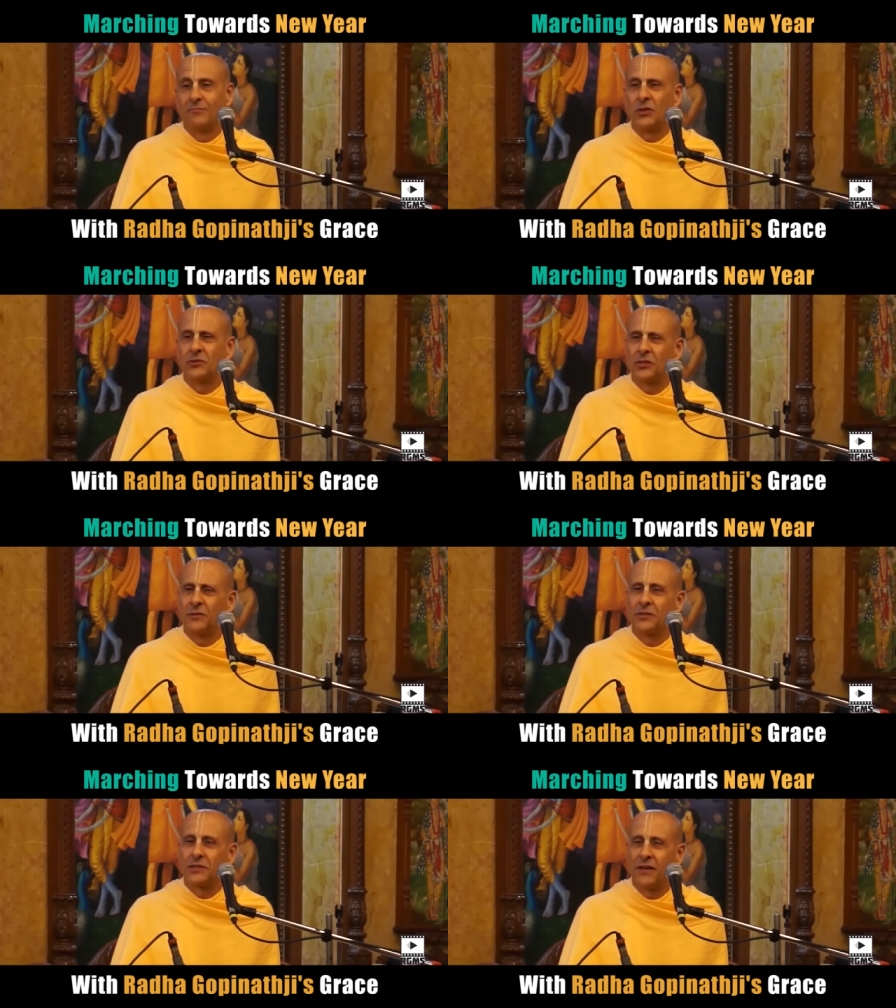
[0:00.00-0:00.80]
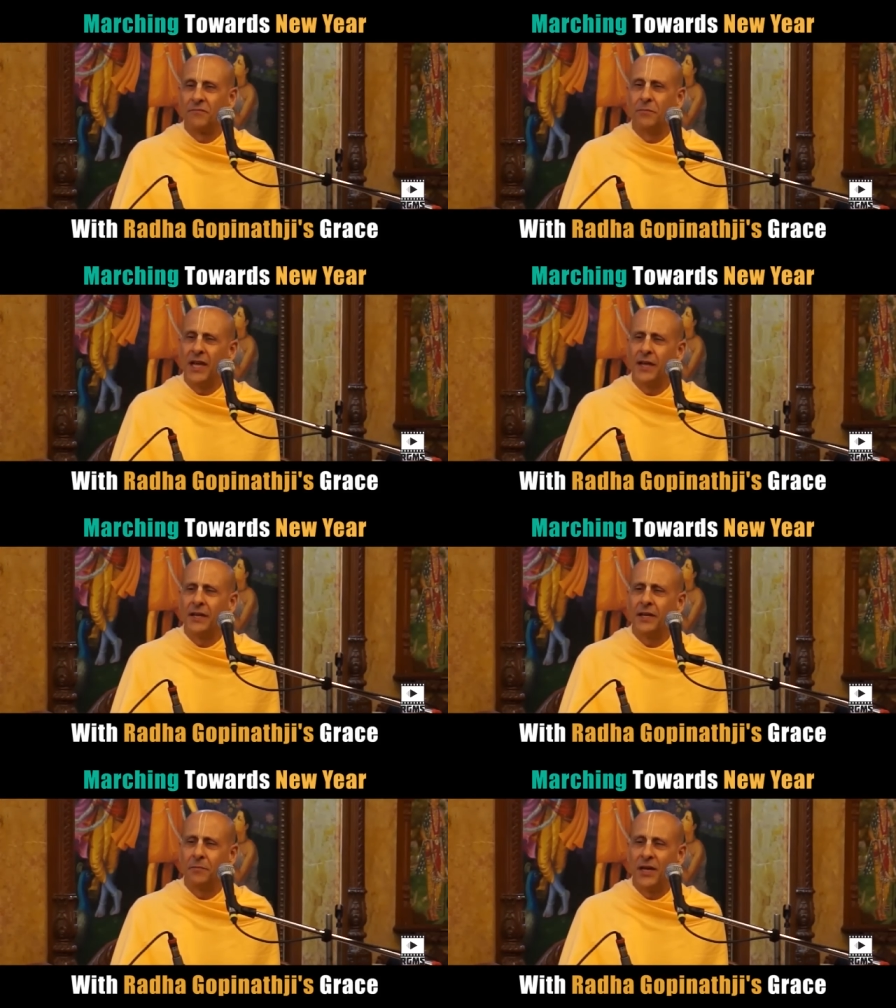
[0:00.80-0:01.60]
Most of us have
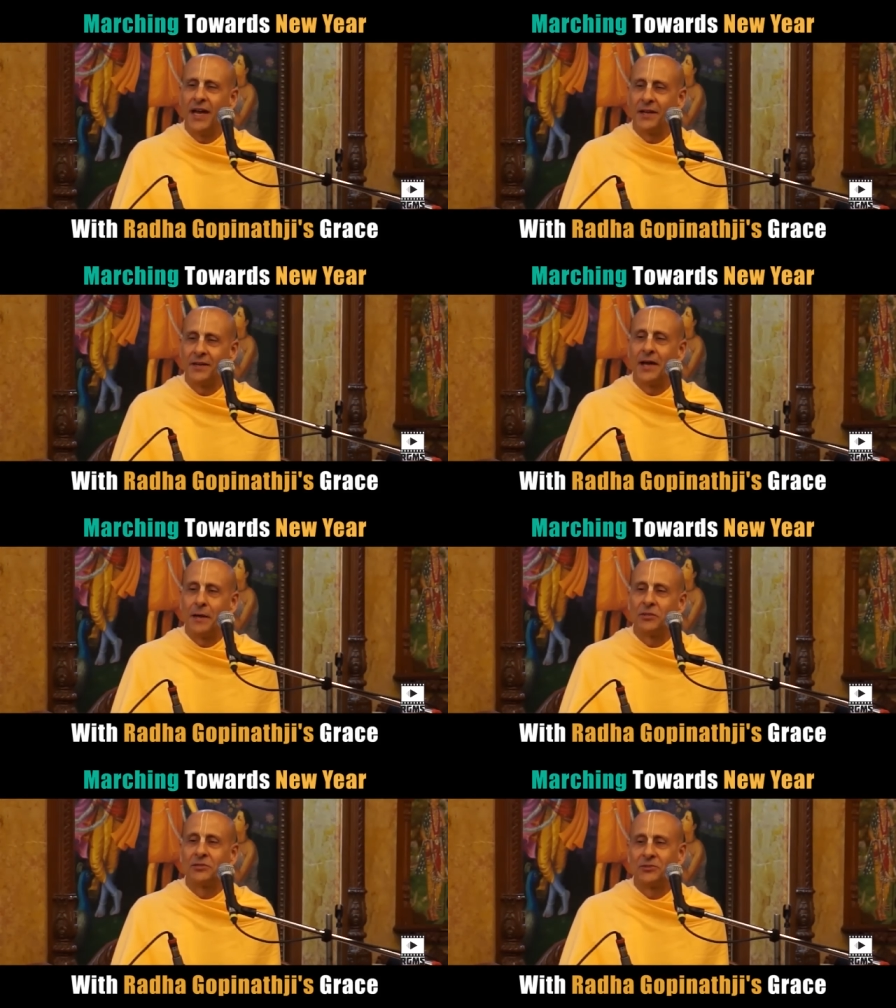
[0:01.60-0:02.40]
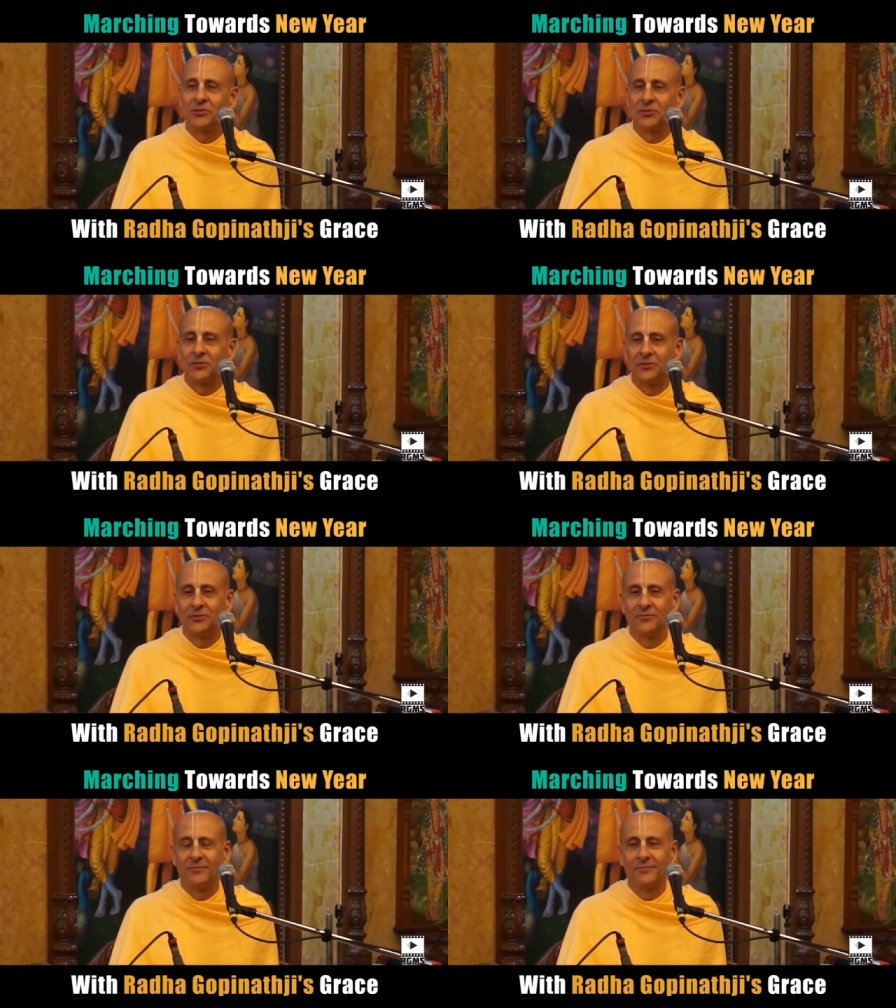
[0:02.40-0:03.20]
many bad habits.
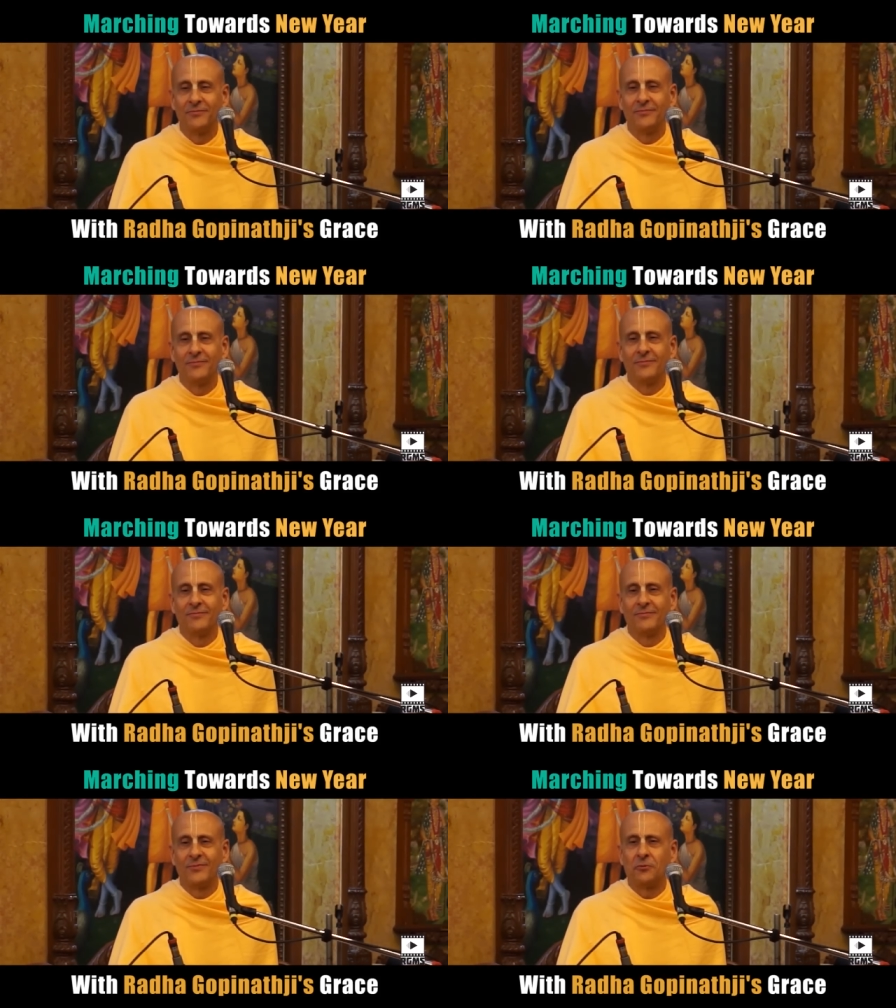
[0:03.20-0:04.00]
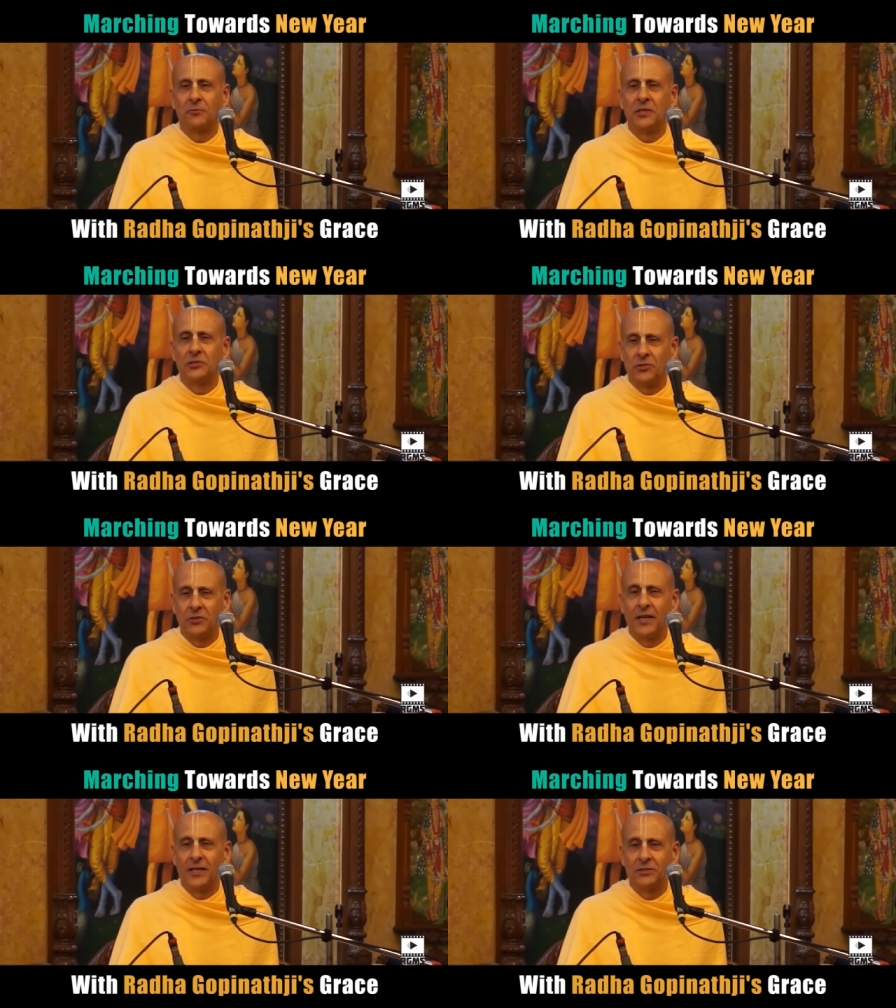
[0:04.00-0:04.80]
Don't raise
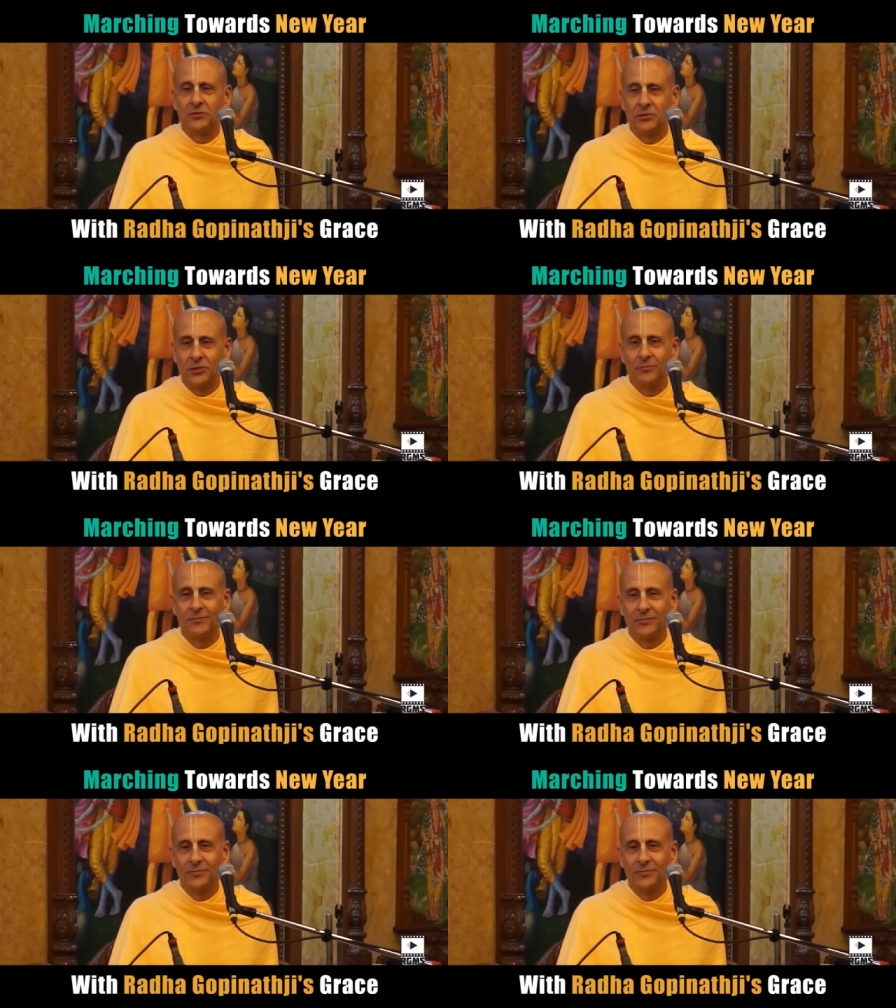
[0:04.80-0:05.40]
your hands.